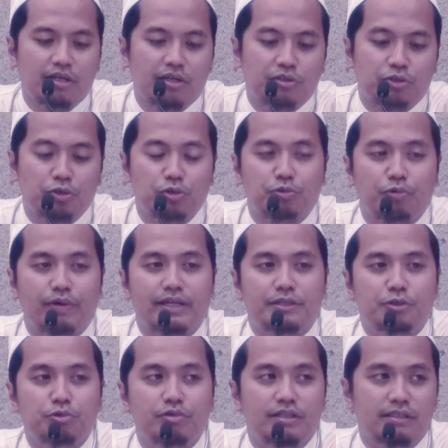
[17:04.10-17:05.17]
So when
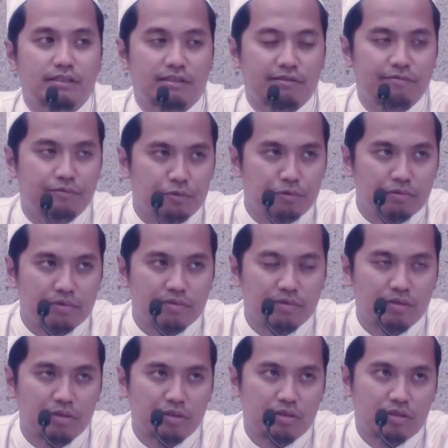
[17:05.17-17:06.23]
you interview,
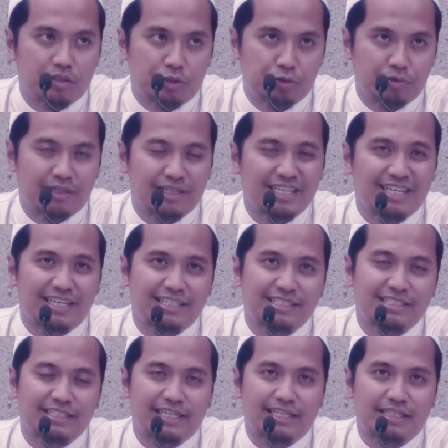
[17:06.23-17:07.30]
you
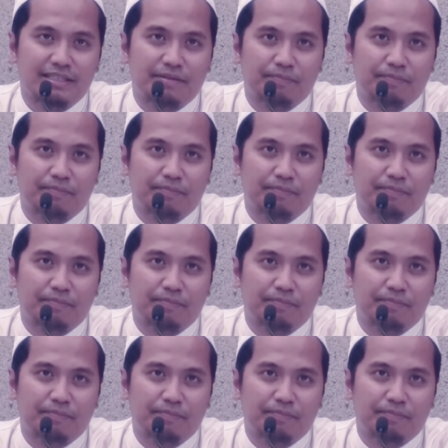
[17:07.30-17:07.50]
realize that